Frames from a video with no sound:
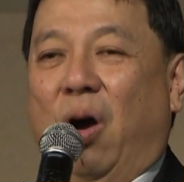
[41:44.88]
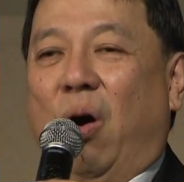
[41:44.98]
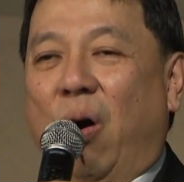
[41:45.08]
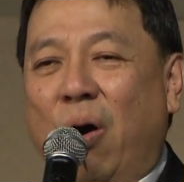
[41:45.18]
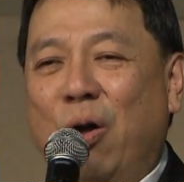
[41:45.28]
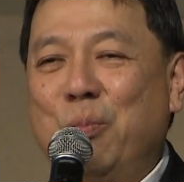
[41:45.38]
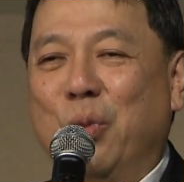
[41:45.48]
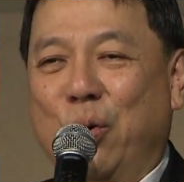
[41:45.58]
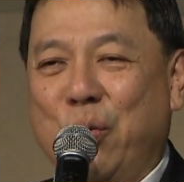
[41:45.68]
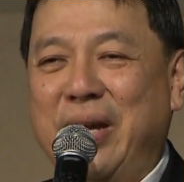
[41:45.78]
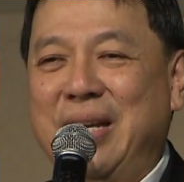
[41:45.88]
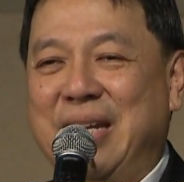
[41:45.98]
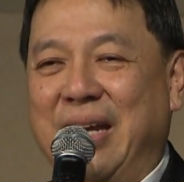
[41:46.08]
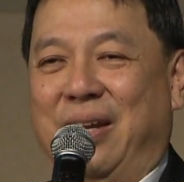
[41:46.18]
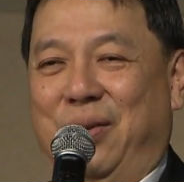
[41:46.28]
All Maureen
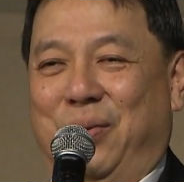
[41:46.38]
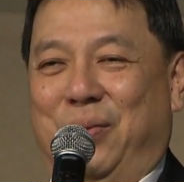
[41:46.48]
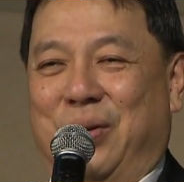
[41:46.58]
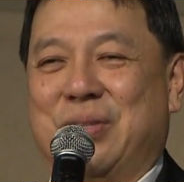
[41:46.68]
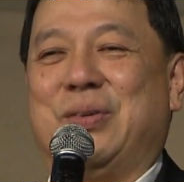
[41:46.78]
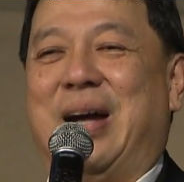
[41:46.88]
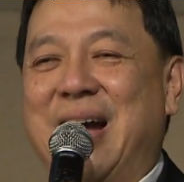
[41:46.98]
did was to